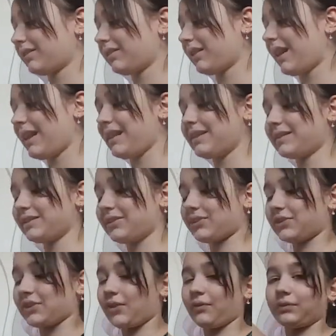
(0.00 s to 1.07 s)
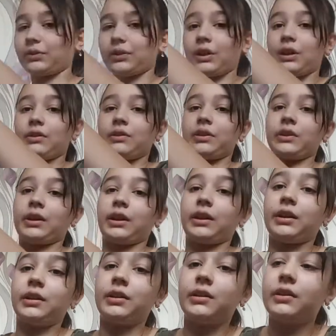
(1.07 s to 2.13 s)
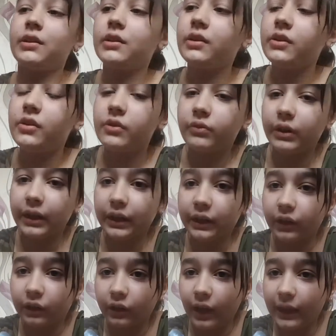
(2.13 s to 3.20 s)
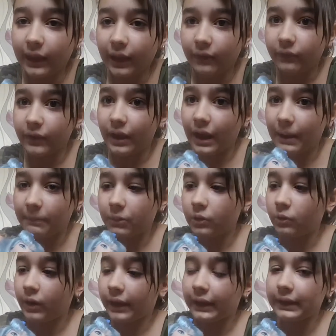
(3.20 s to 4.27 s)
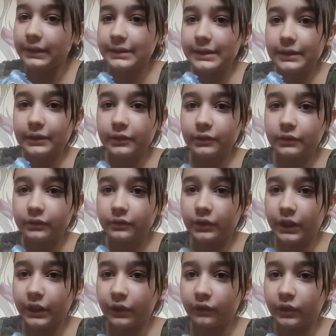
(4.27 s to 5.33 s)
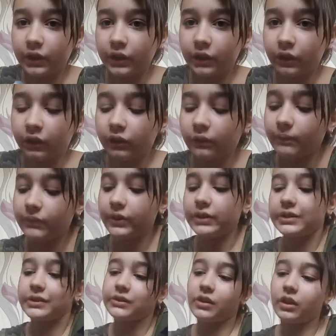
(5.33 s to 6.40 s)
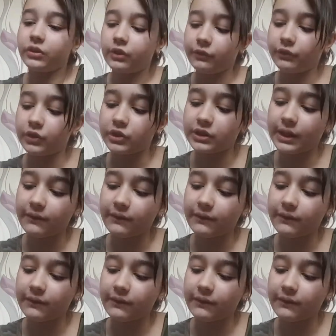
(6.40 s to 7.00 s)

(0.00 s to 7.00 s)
guys, just don't fall out. Okay. Right here, I have Apple White, right over here. This is not the first